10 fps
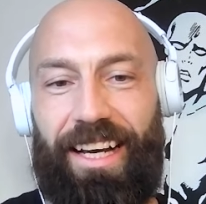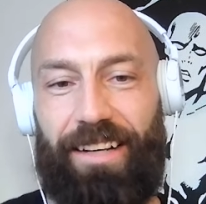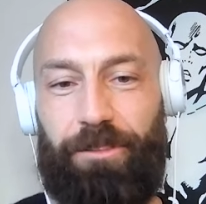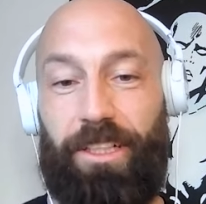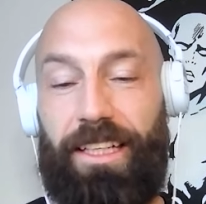
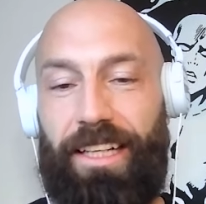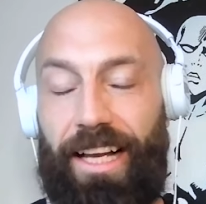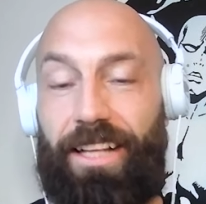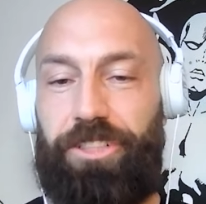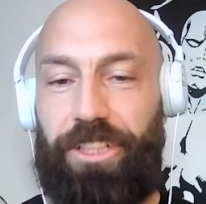really an
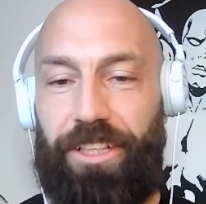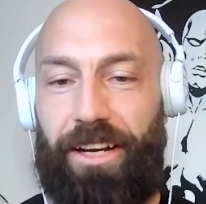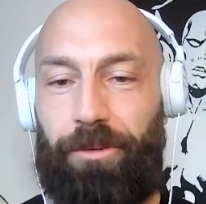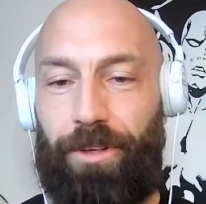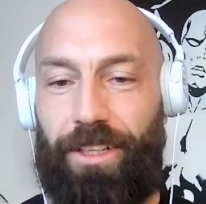energy
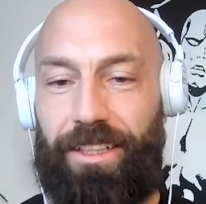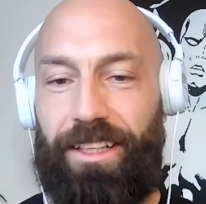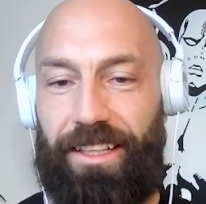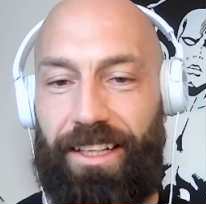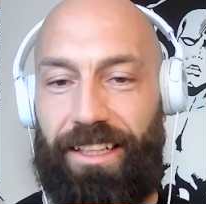network
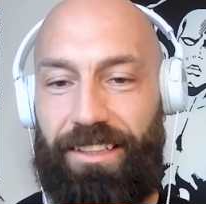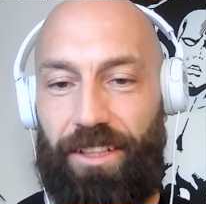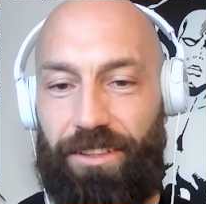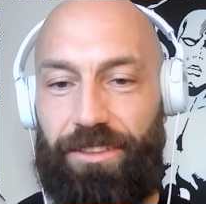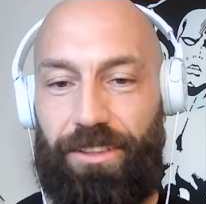that is
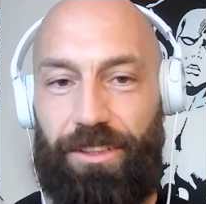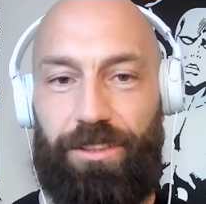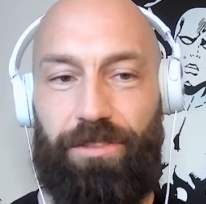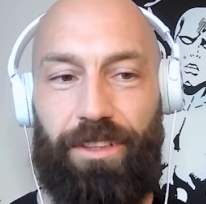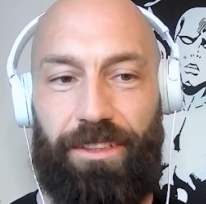also
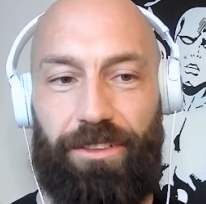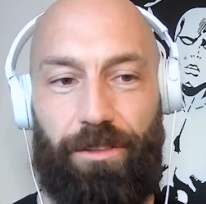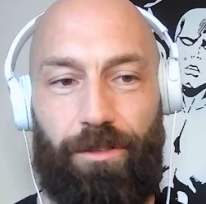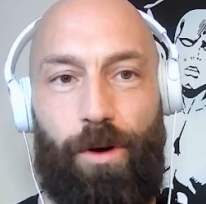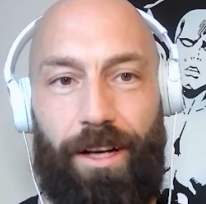useful in sort
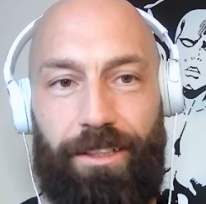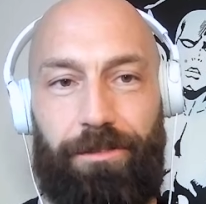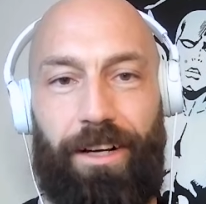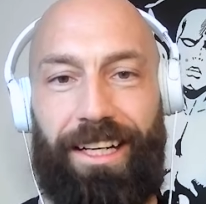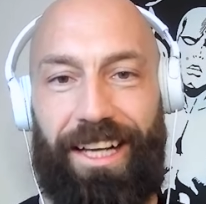of
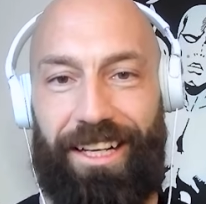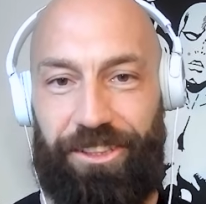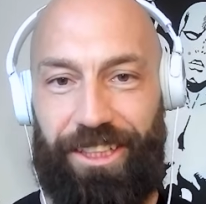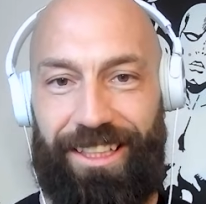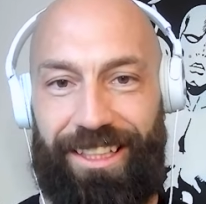quantifying
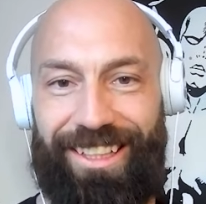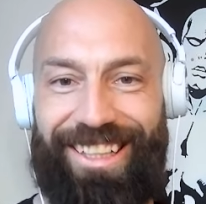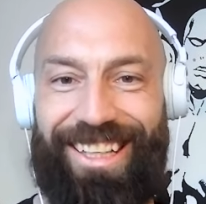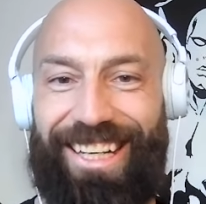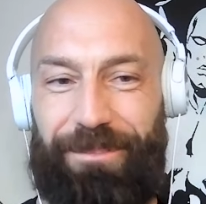energy.
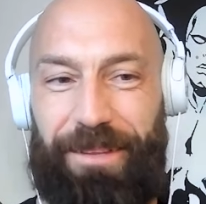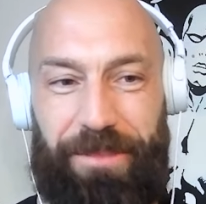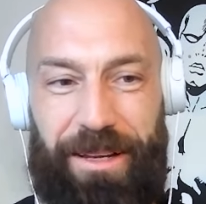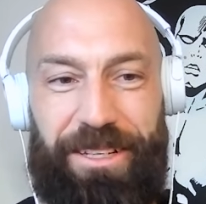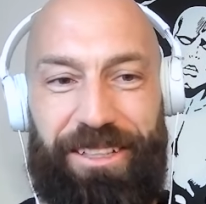
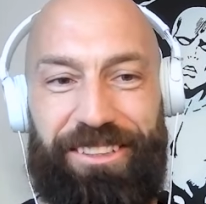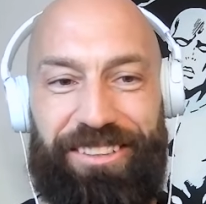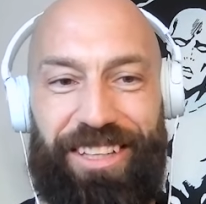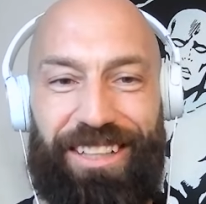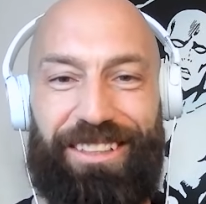Maybe you could just
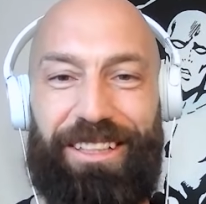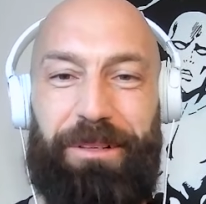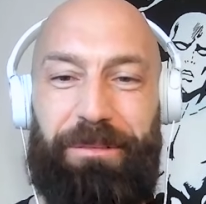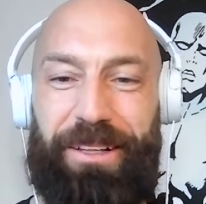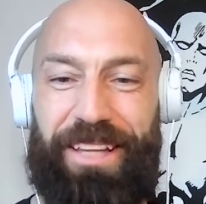talk a little
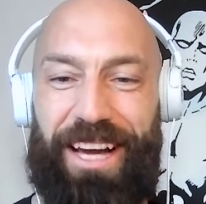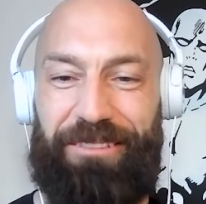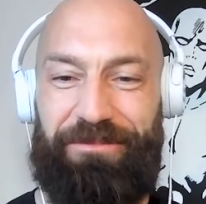bit about that.